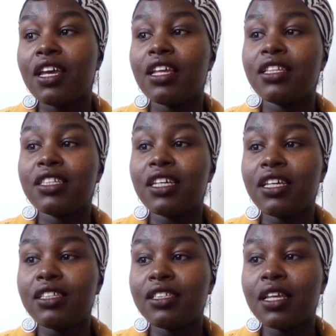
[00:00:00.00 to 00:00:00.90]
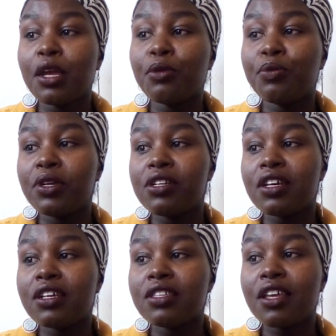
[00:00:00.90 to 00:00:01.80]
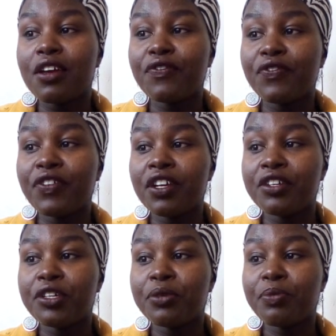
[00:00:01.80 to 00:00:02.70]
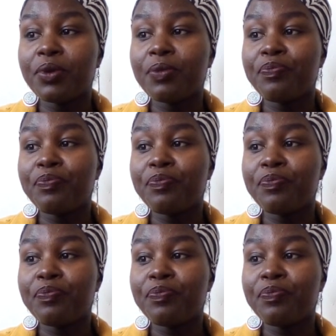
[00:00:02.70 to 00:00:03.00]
It says, precious friendship.